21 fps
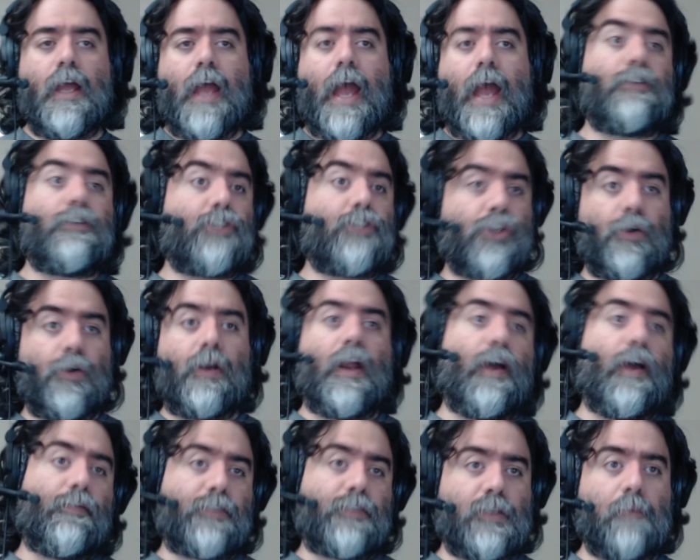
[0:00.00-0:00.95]
And sure
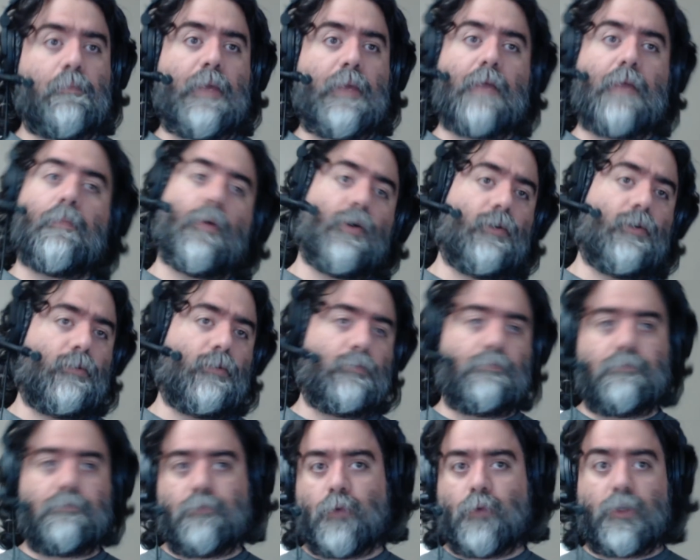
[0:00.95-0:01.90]
enough, some people
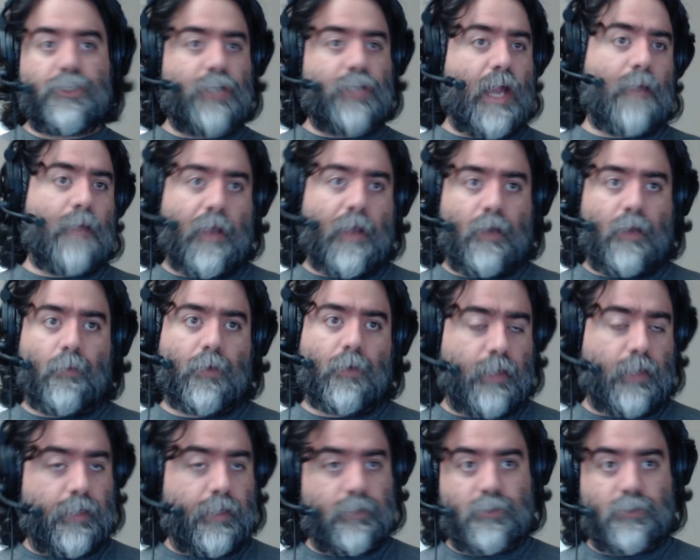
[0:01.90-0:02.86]
will chime in
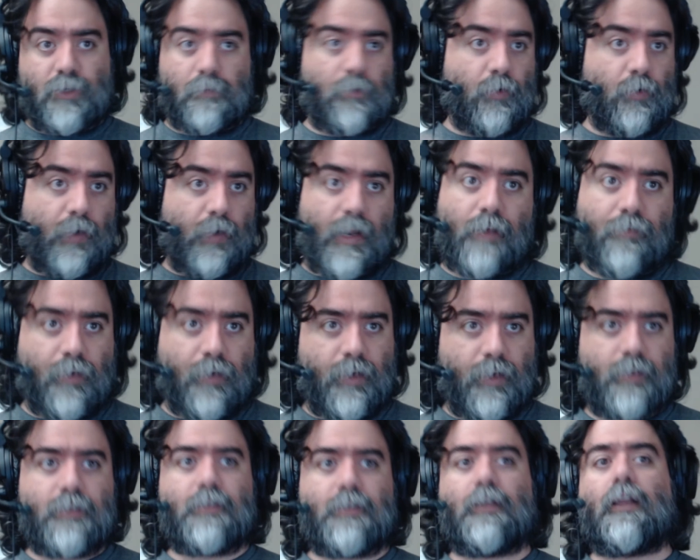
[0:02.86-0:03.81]
with like some great advice,